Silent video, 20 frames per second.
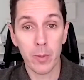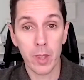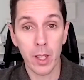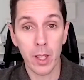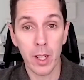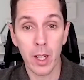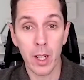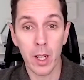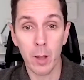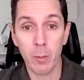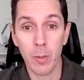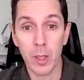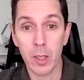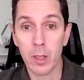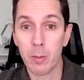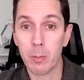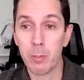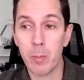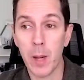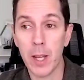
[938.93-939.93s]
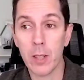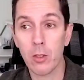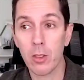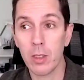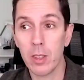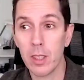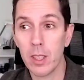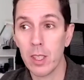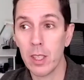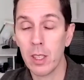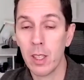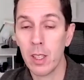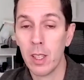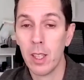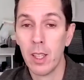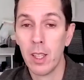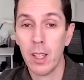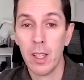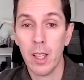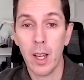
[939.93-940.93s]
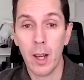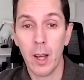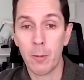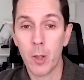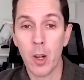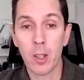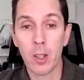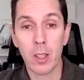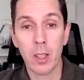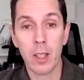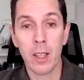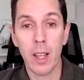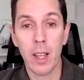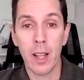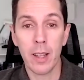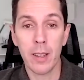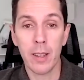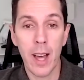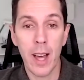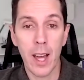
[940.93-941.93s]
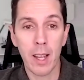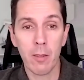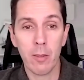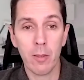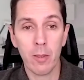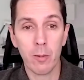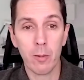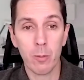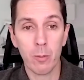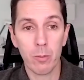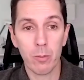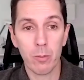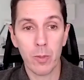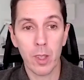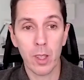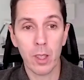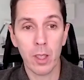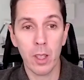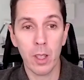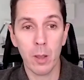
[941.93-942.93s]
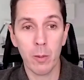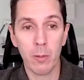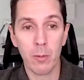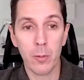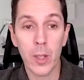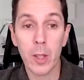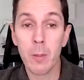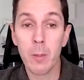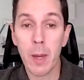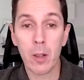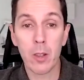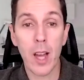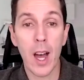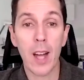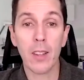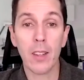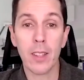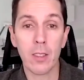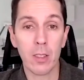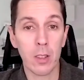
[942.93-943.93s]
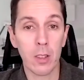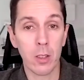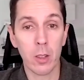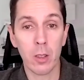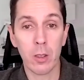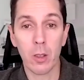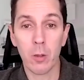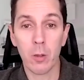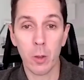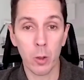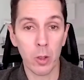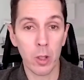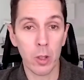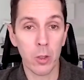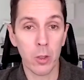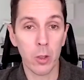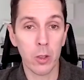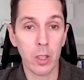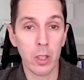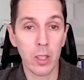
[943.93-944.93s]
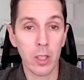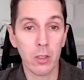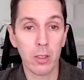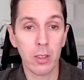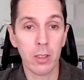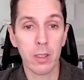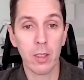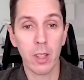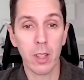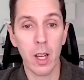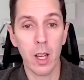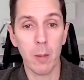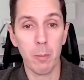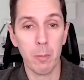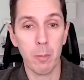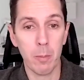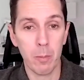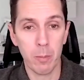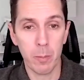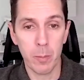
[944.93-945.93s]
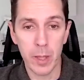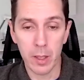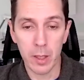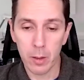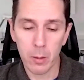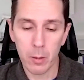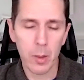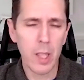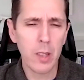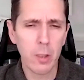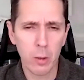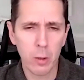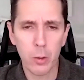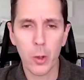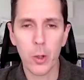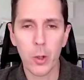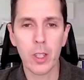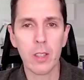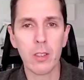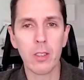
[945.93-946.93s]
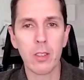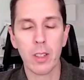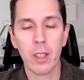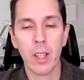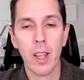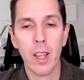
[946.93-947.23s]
um, especially I've talked to a, lot of um, female colleagues in their early 30s, um, in the 30s,